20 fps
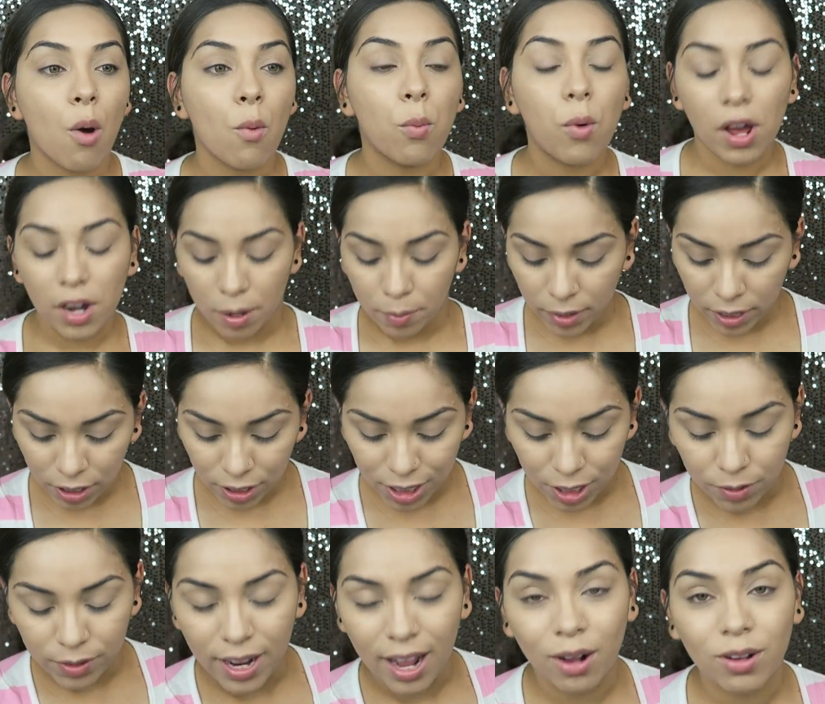What I'm gonna
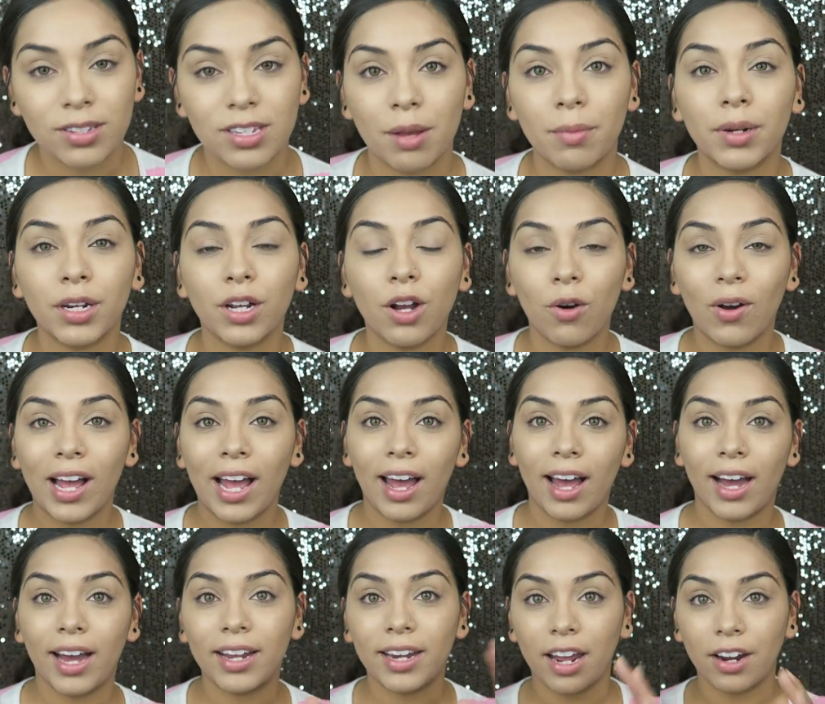do now is I'm gonna go
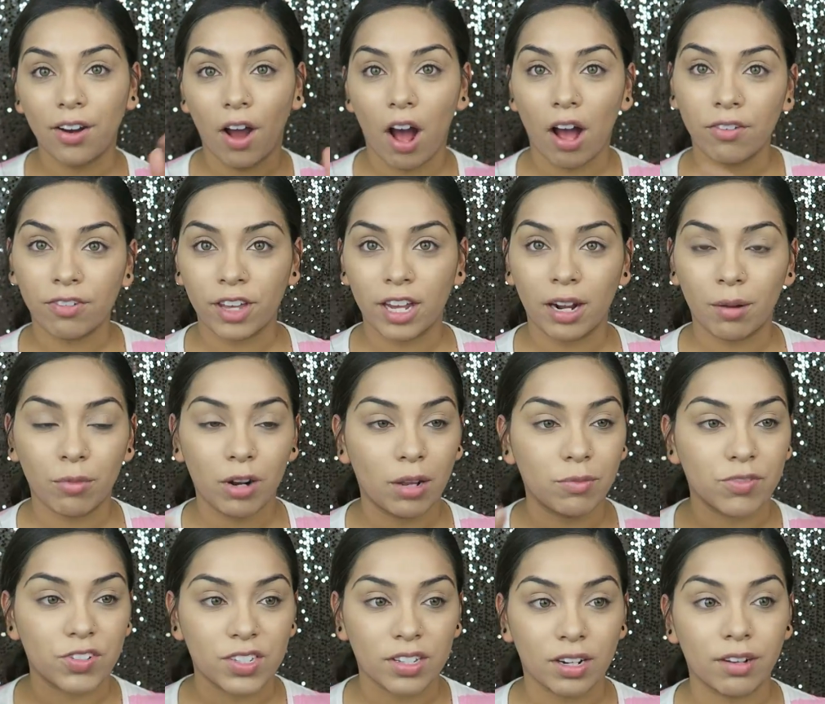ahead and off camera,
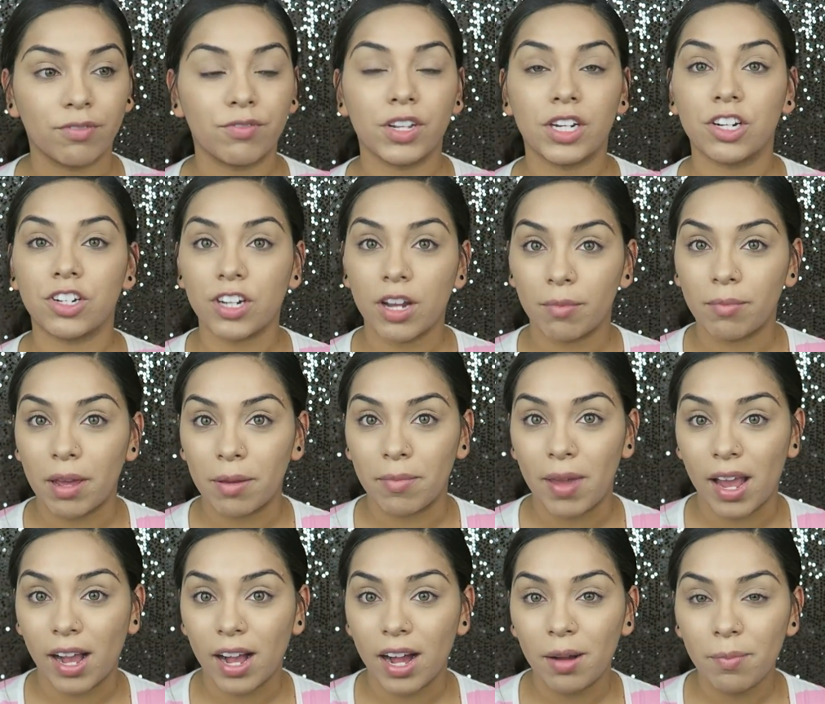I'm just gonna finish up my
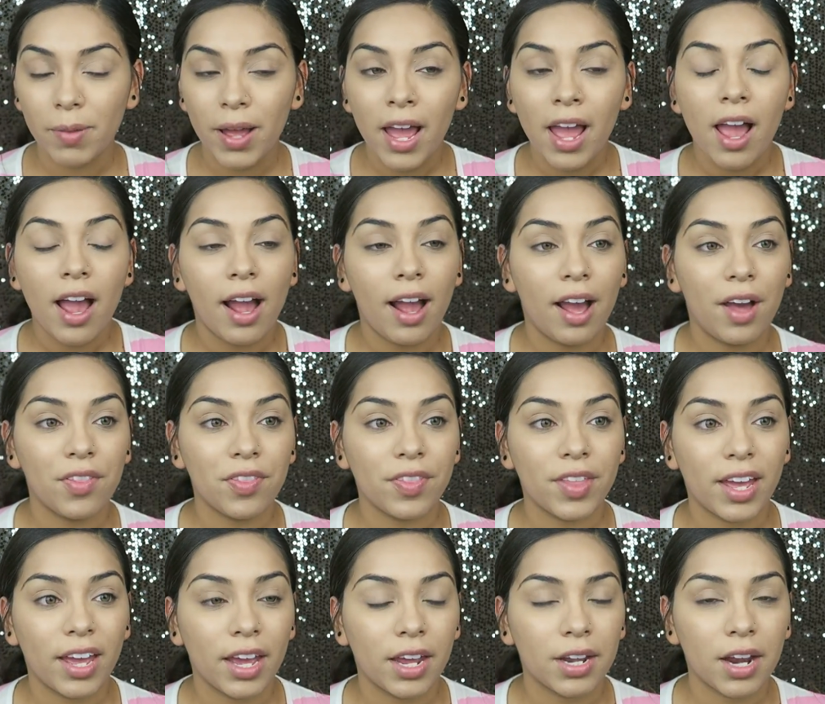makeup and
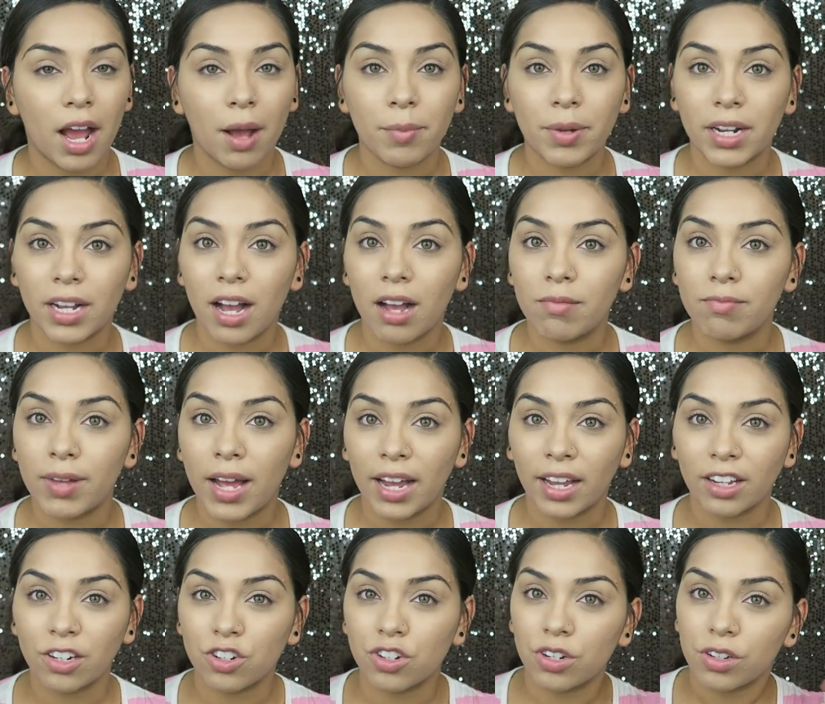then I'm gonna come
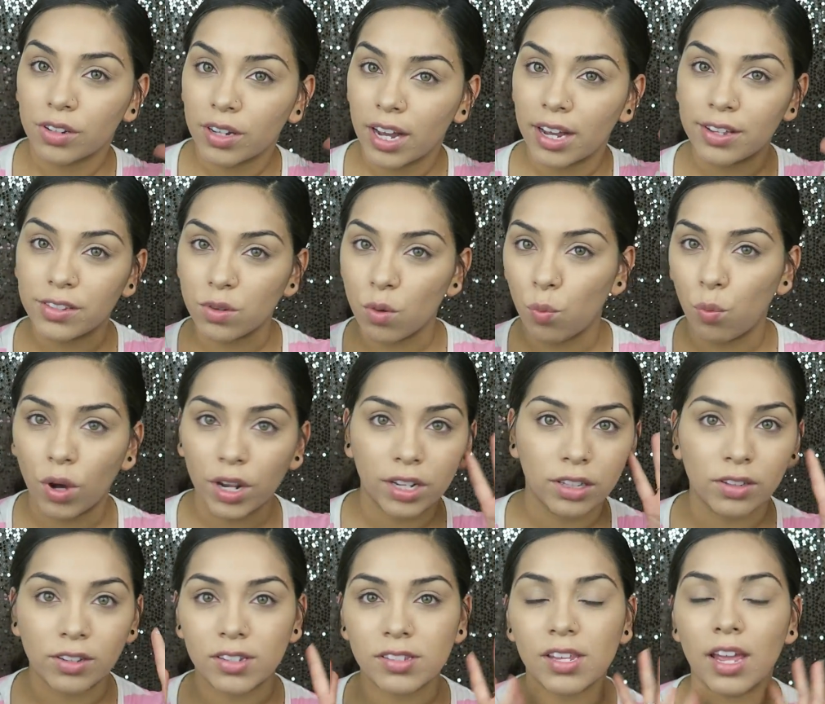back and show you guys what
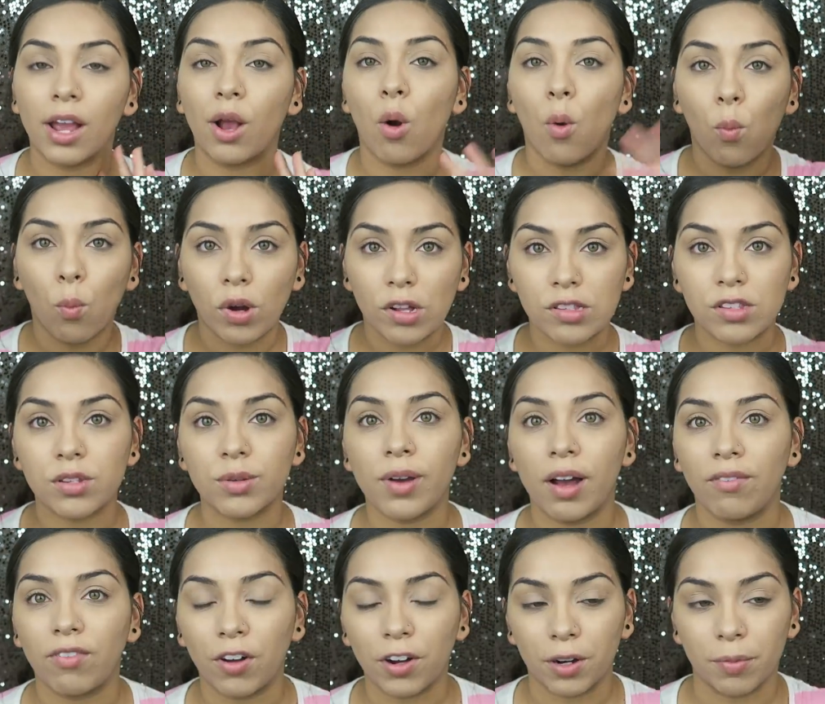it looks like once you
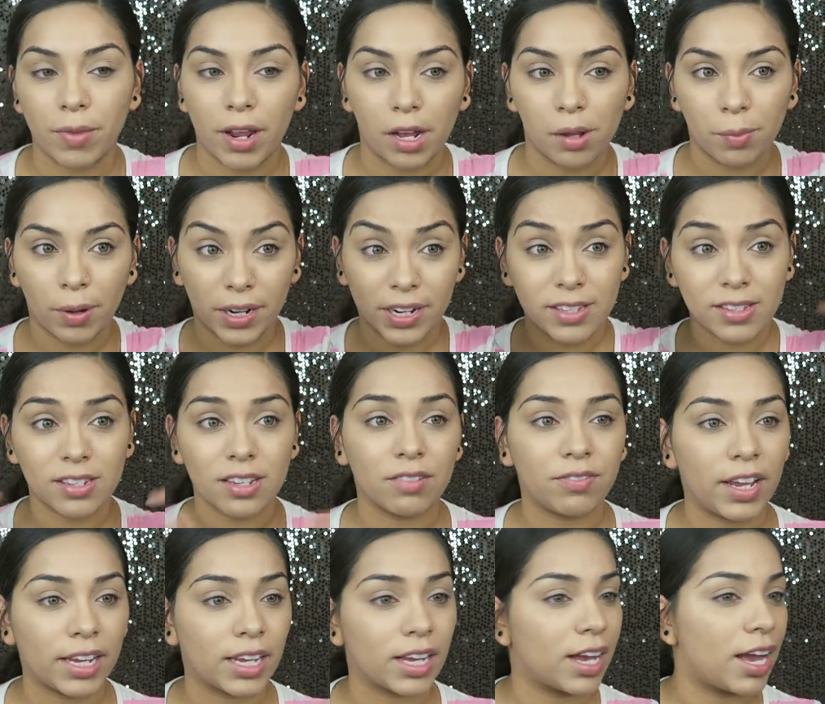have all your makeup on and see
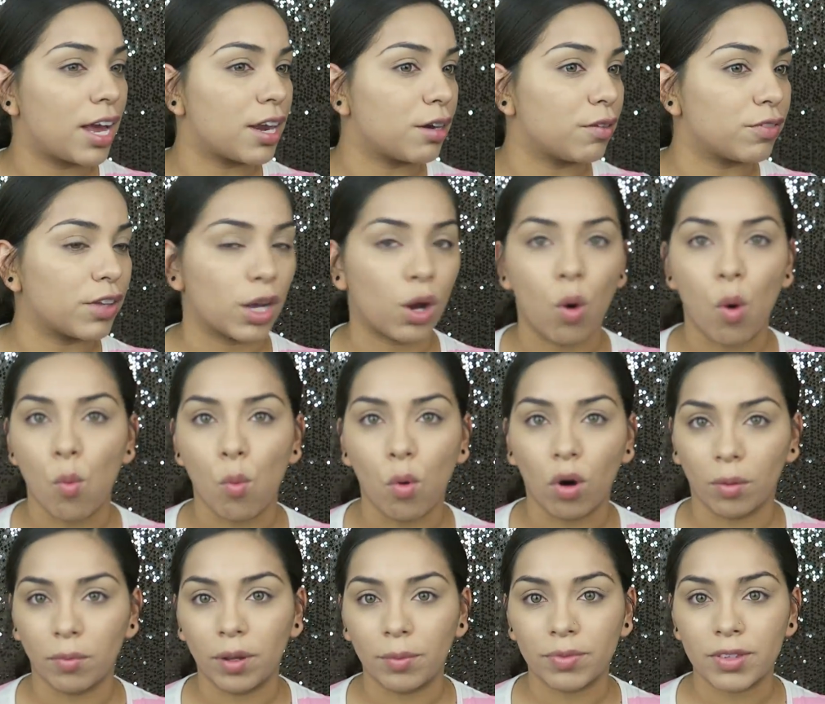if I can kind of like
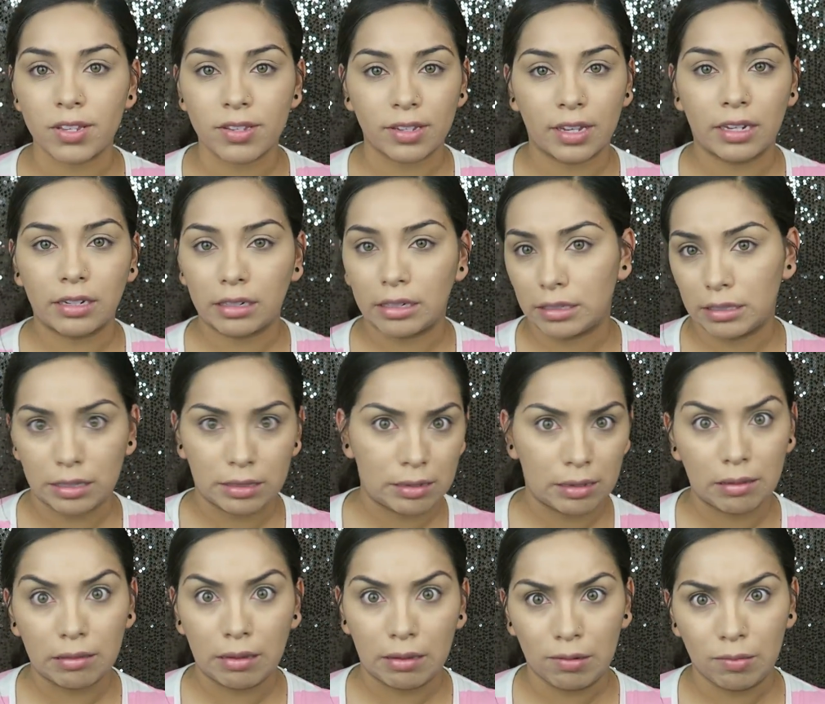warm up the skin because it's
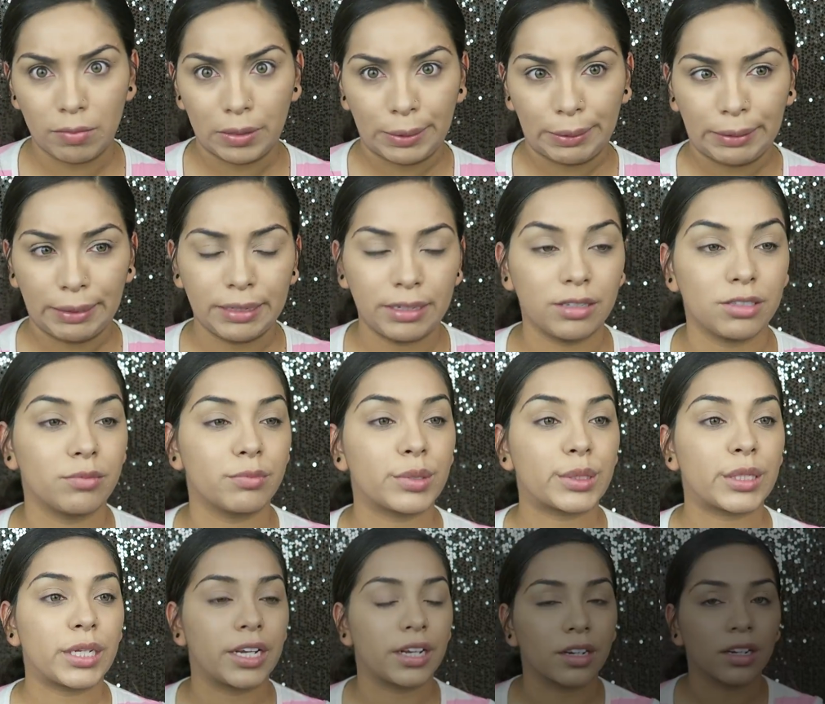a little bit light, you know what
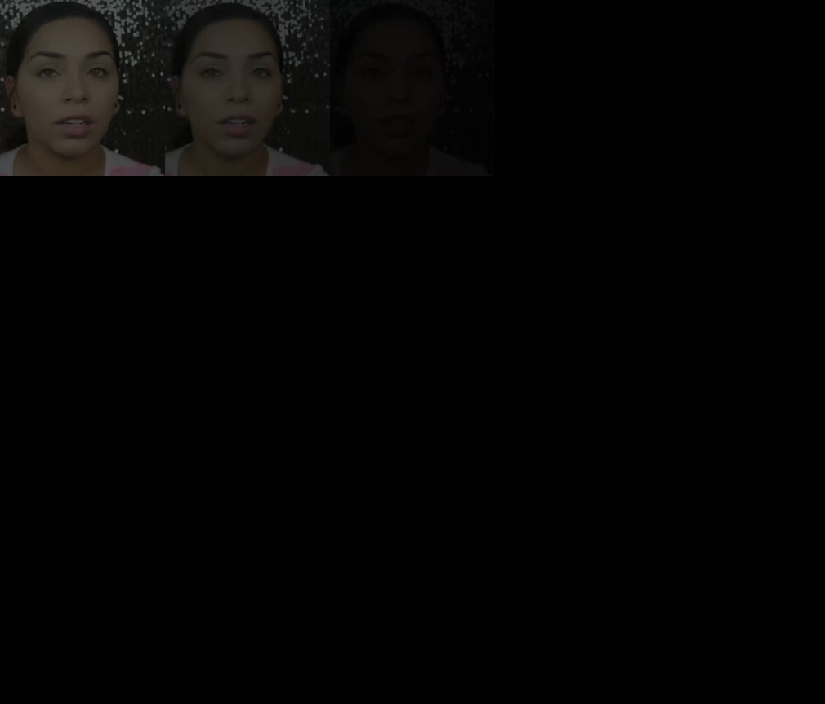I'm saying?